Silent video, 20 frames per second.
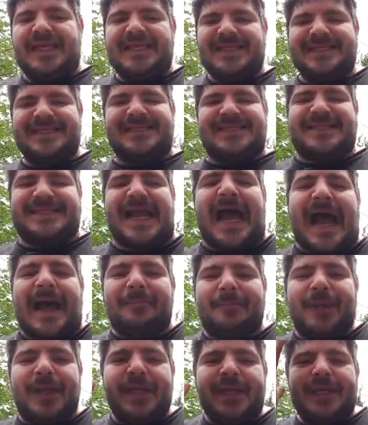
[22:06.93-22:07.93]
Stop
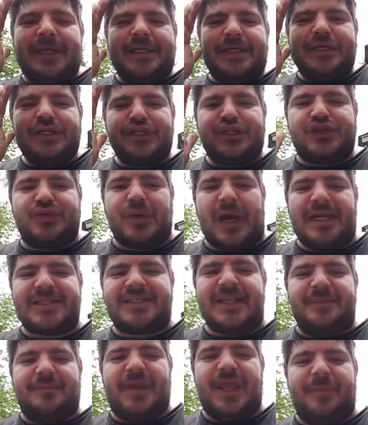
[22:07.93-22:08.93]

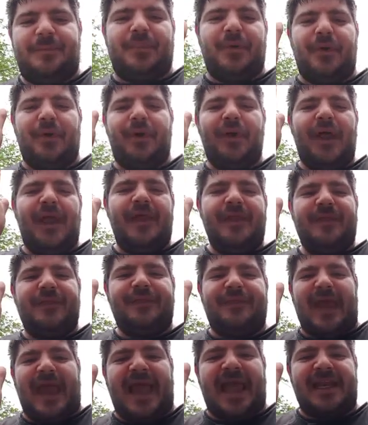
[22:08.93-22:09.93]
trusting people
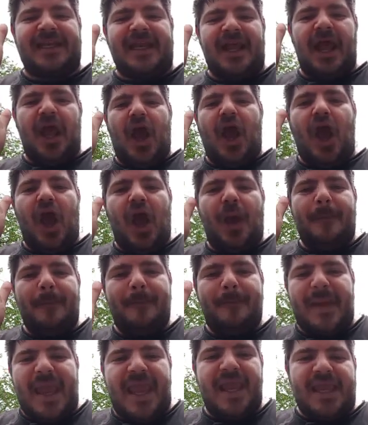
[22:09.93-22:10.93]
that
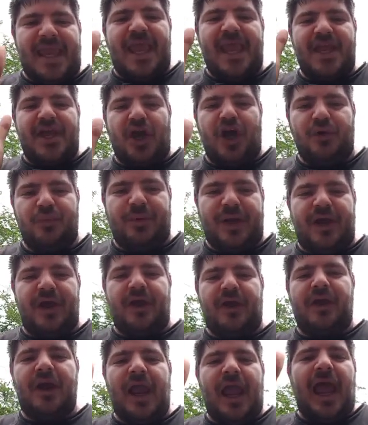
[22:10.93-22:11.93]
make a
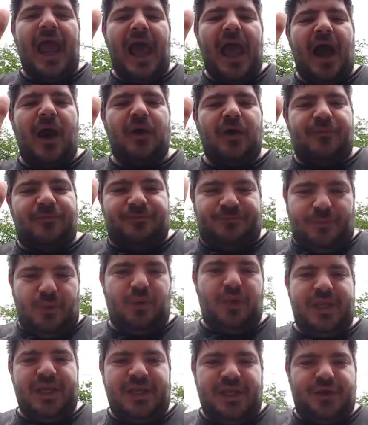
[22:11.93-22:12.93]
career out of
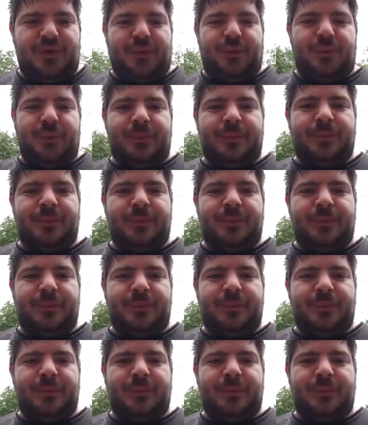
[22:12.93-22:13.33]
fooling you.